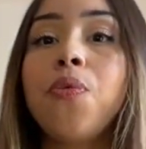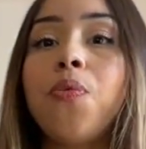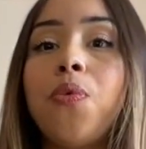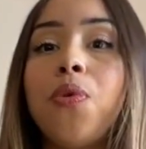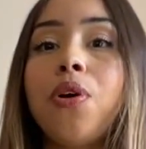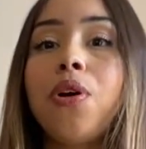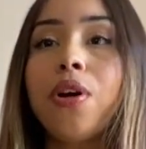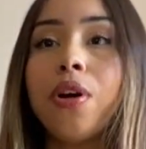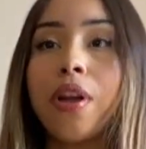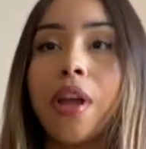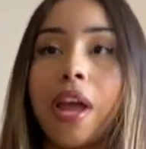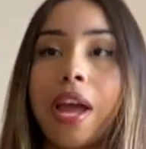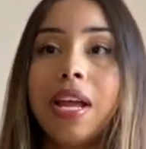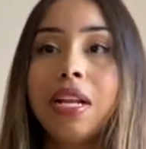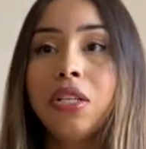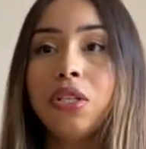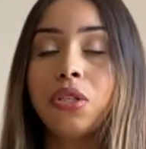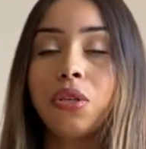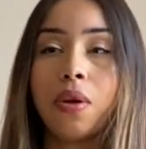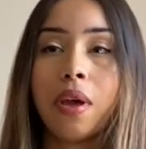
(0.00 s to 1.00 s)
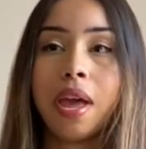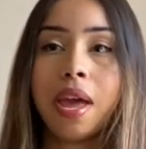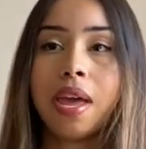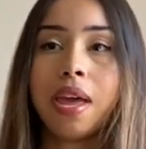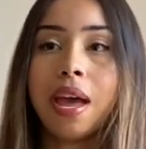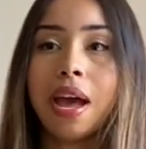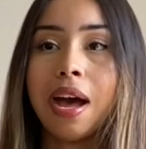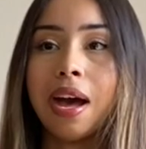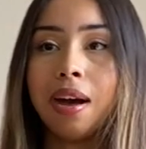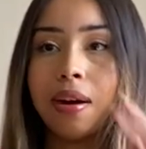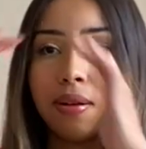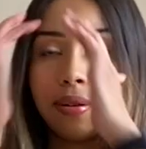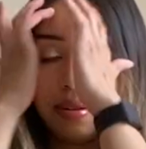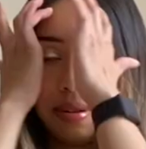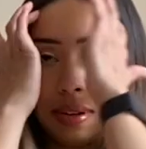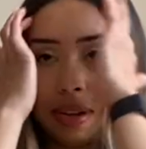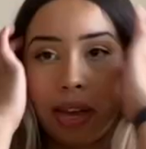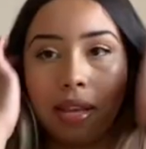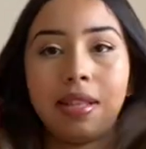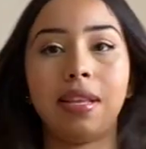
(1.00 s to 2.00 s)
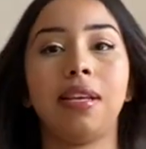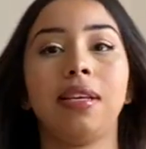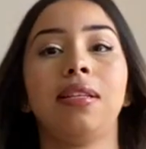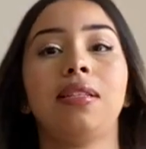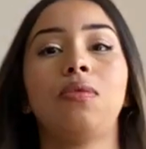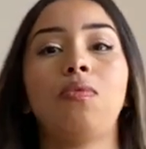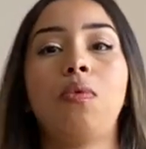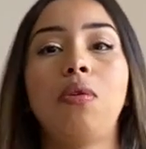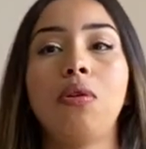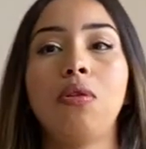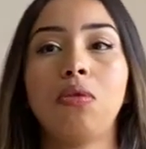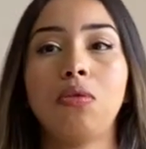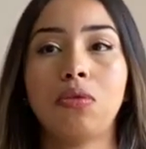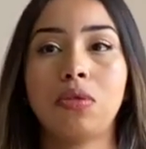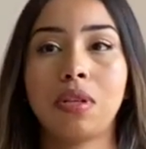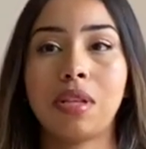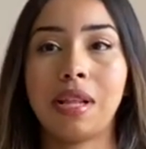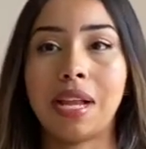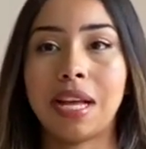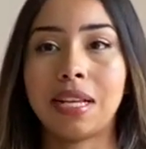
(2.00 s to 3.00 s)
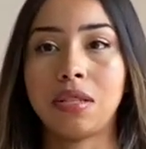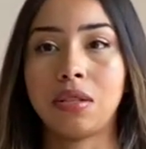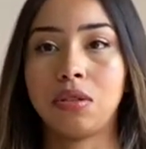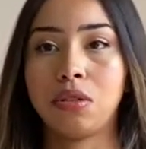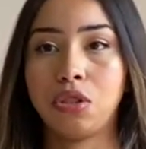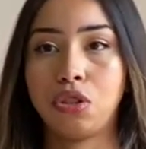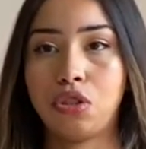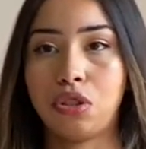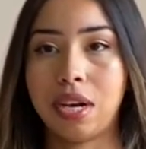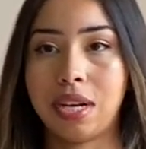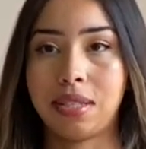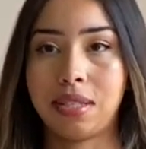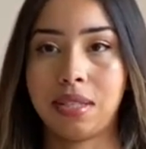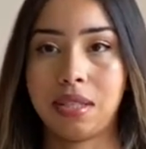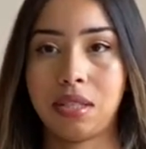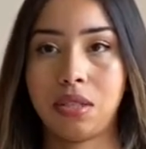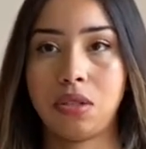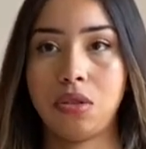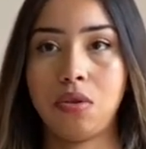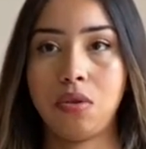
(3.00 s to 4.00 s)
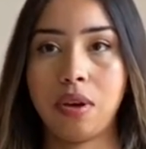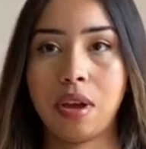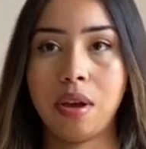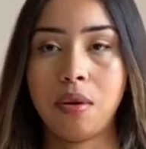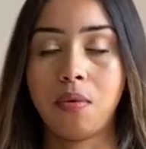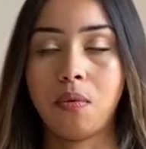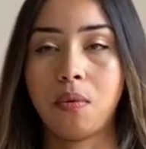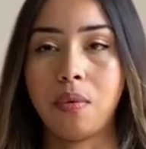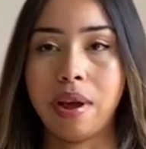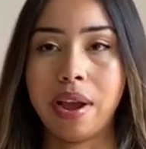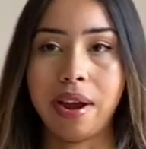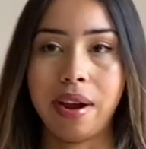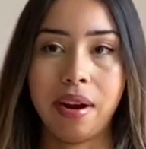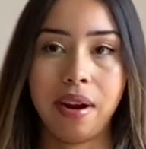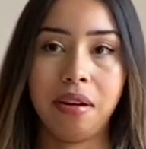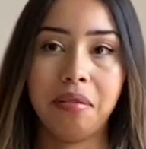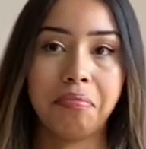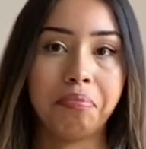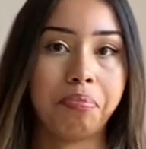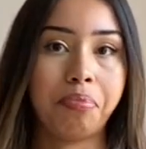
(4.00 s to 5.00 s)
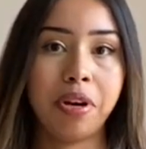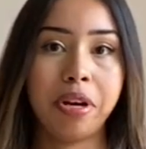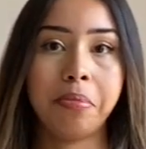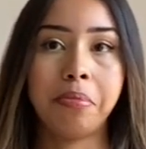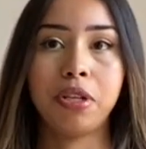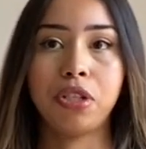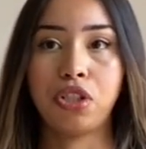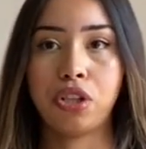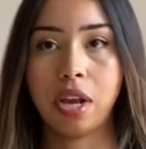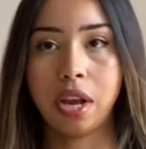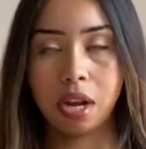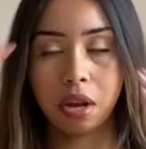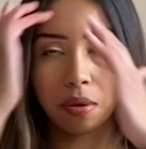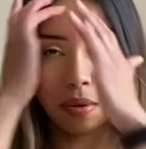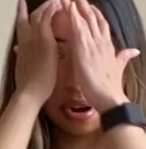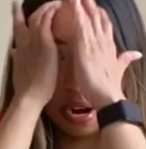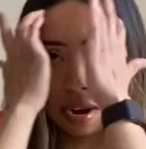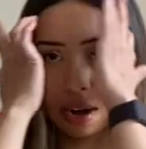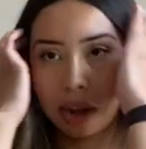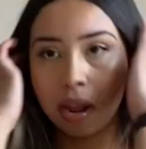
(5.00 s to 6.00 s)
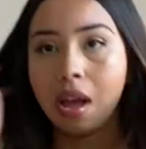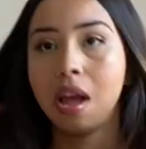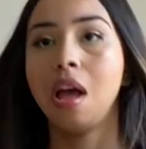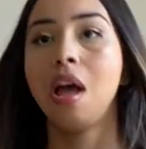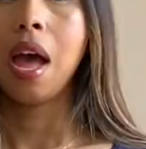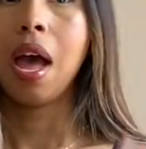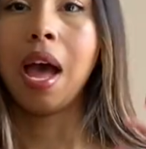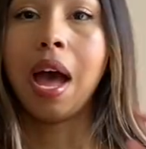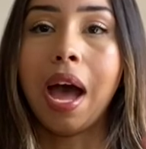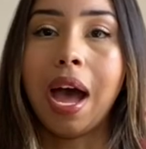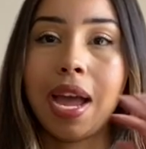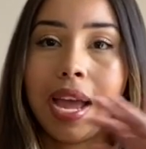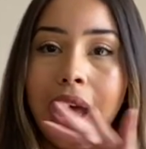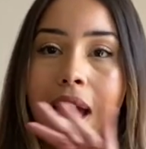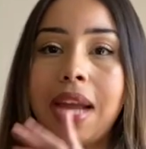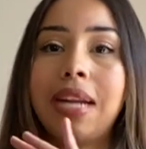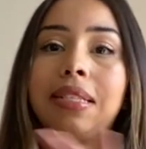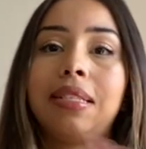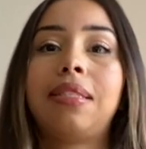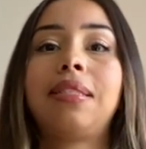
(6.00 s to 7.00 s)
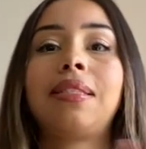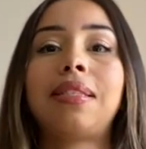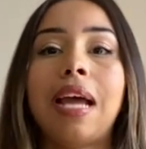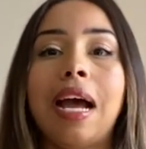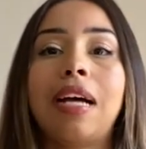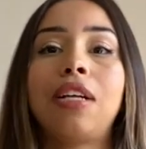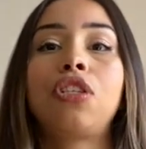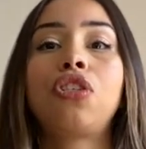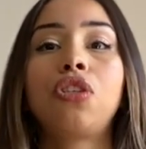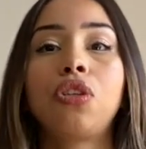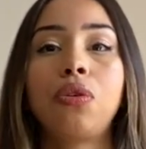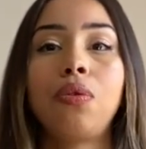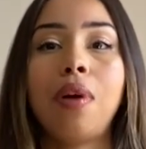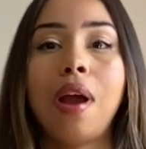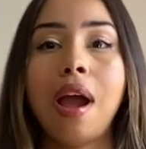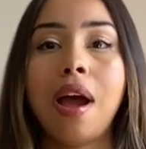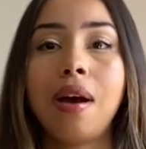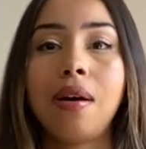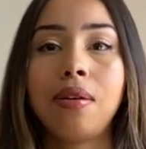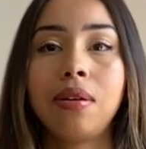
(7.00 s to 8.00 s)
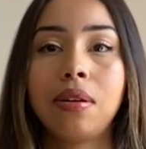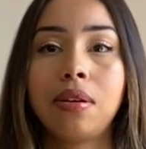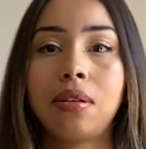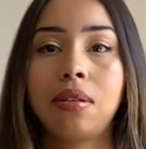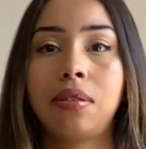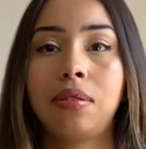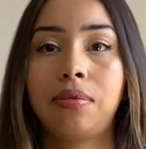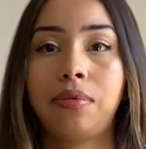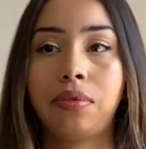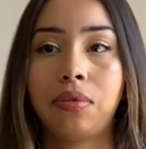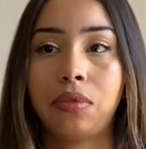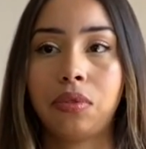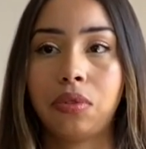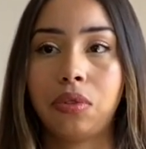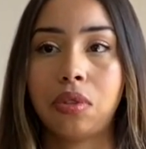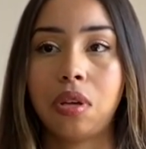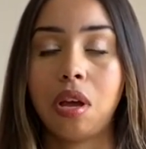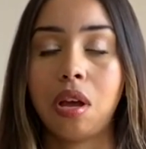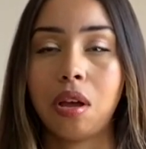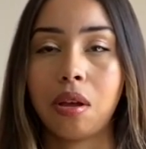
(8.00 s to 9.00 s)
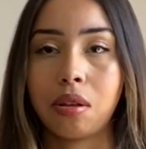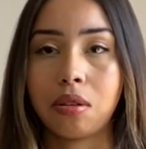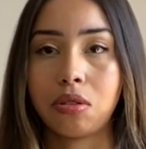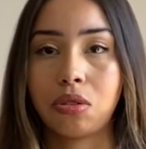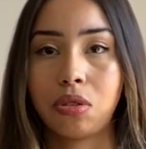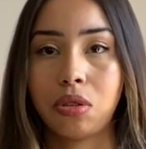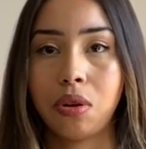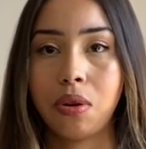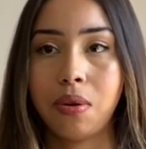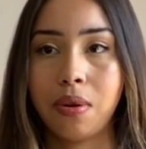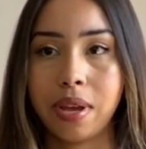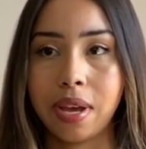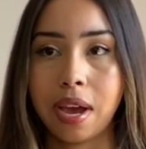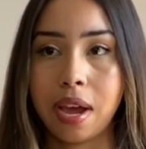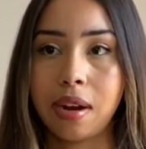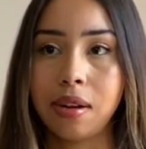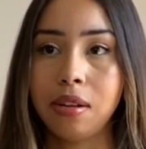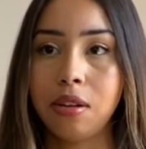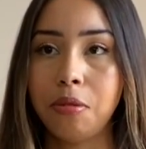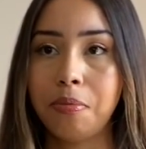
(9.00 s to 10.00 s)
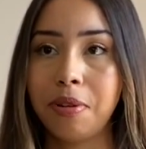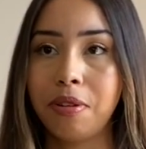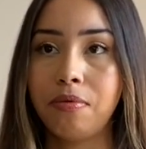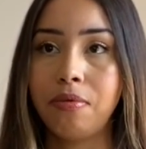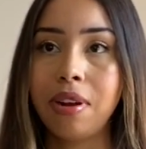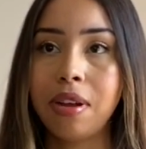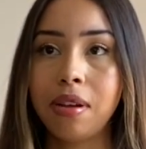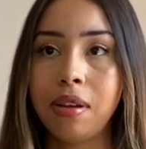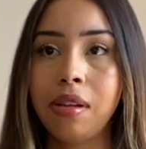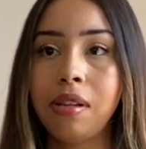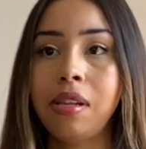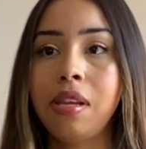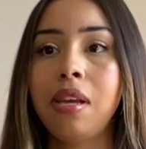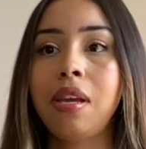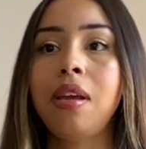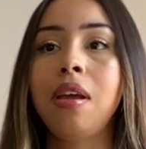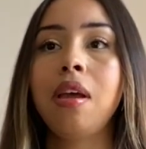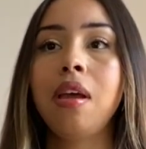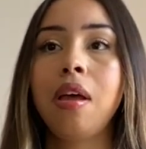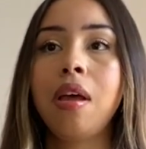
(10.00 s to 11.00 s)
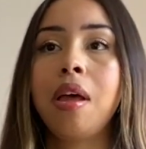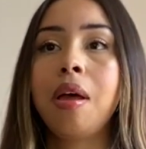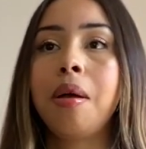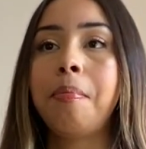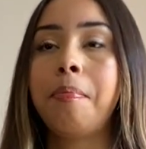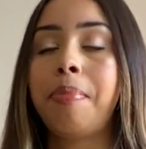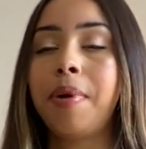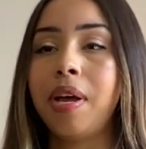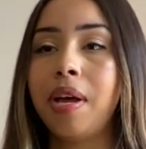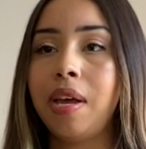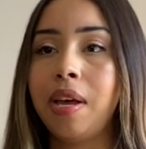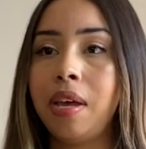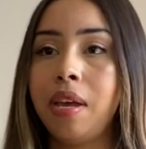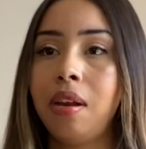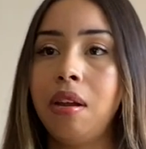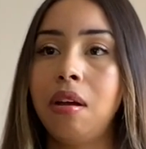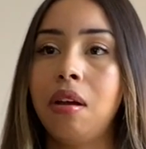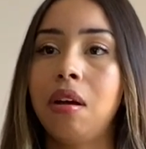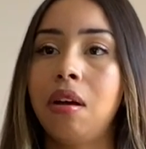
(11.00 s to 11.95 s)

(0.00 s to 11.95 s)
work and to hang out. I think it's one of those classical dresses you can wear pretty much anywhere. I had it stashed around, so it got a little bit wrinkly, but it